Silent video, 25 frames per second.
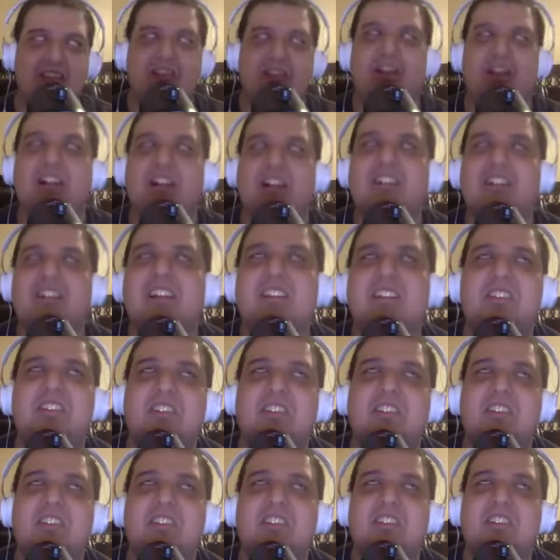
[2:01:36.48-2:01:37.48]
it's the
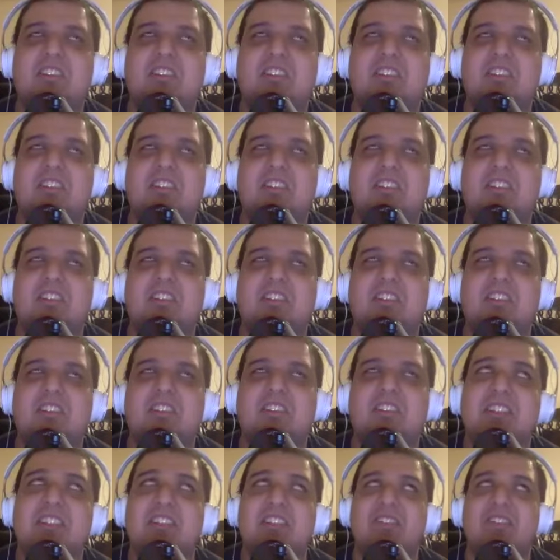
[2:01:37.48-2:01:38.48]
moment I
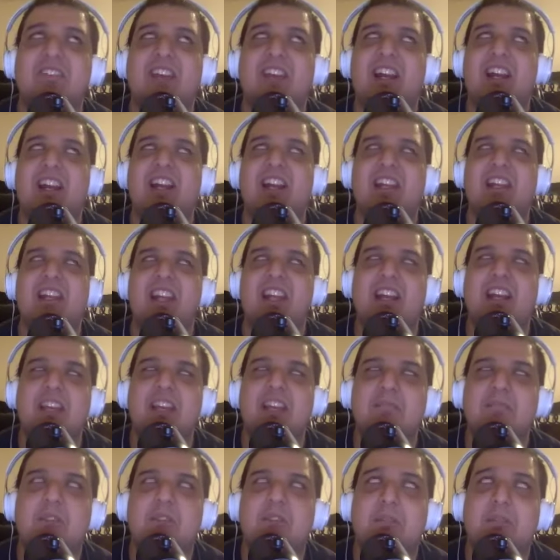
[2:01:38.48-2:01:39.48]
surpass you.
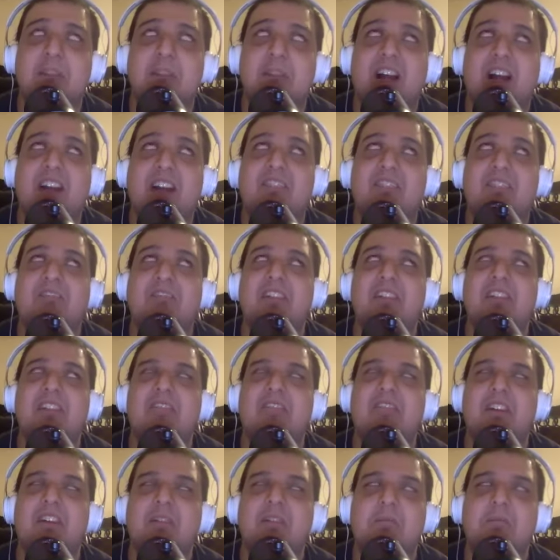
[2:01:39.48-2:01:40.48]
Any any moment. I don't
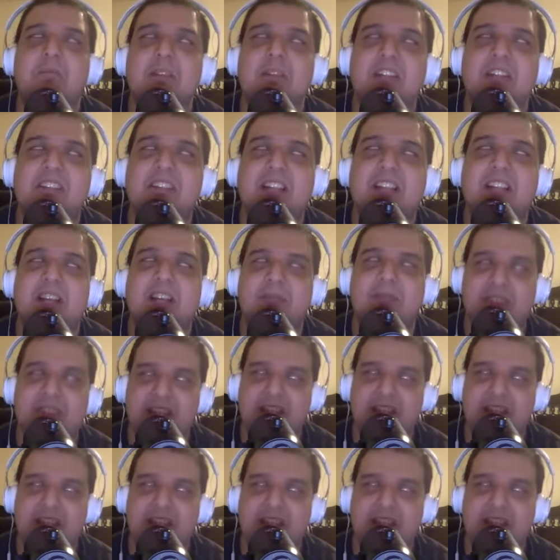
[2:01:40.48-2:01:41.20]
really want to put a timestamp.